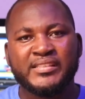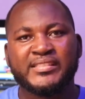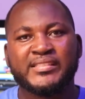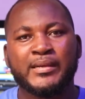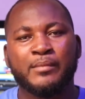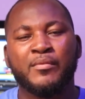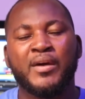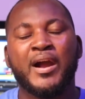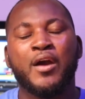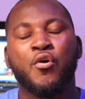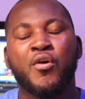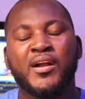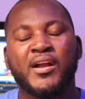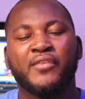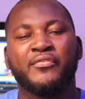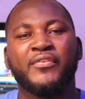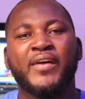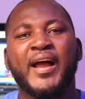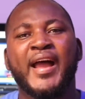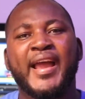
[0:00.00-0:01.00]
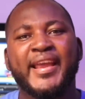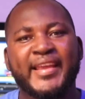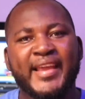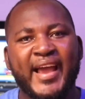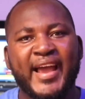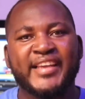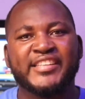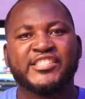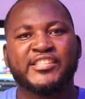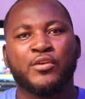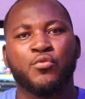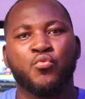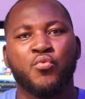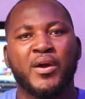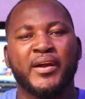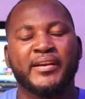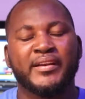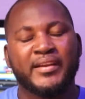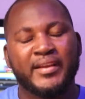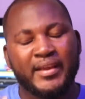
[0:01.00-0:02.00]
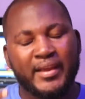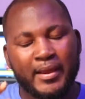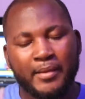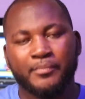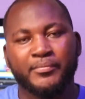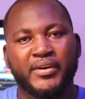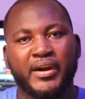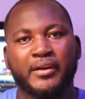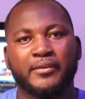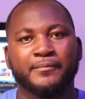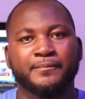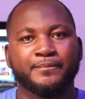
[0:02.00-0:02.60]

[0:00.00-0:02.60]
sama okafa Aisha Huang embra.